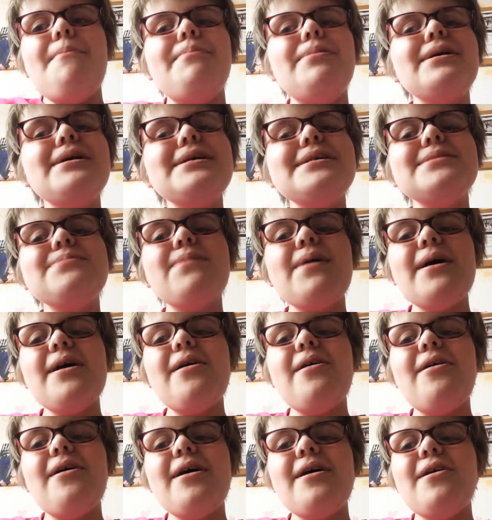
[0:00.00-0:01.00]
please may
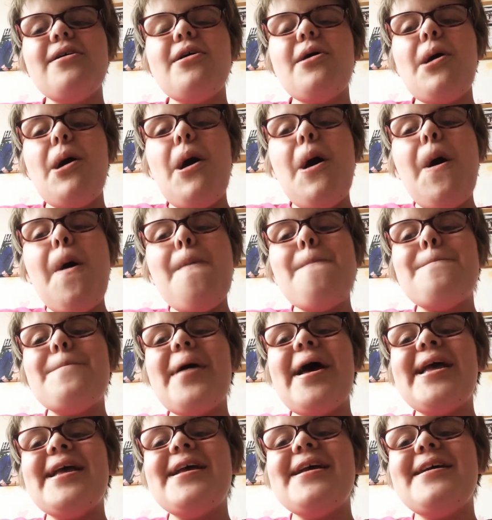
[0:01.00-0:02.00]
I
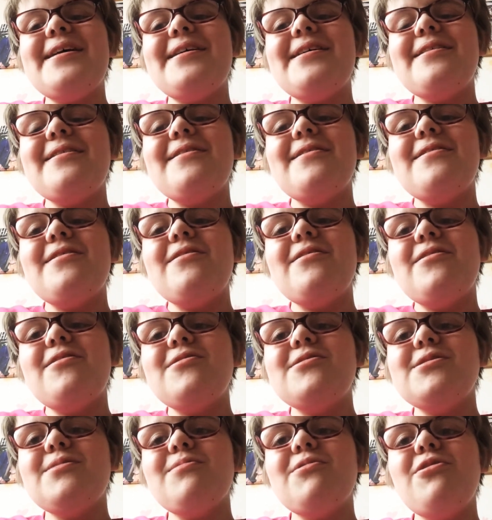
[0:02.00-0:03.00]
bake
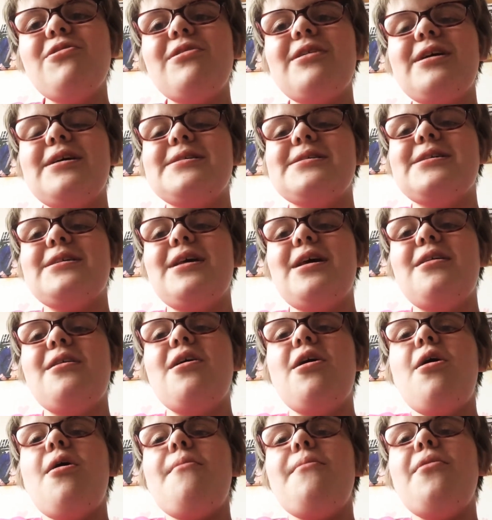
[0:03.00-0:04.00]
some cookies and then
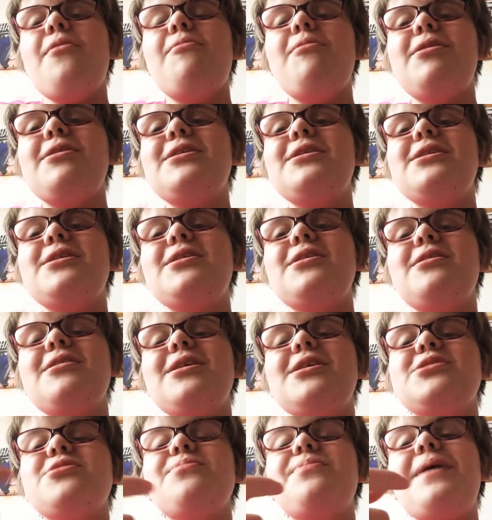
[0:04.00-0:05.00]
put one in a
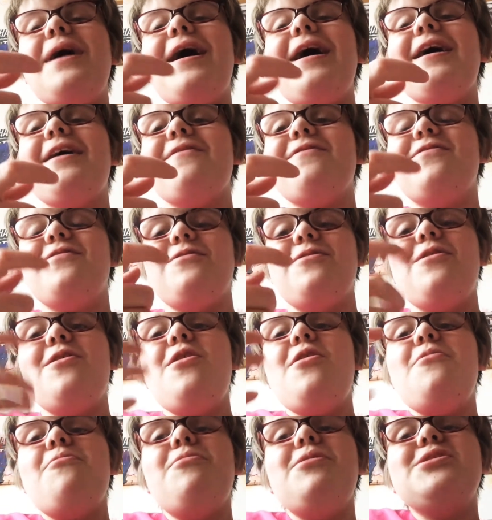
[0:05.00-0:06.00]
little bag for
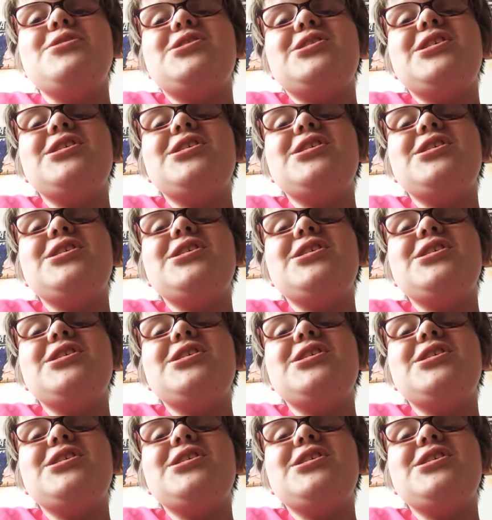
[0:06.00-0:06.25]
which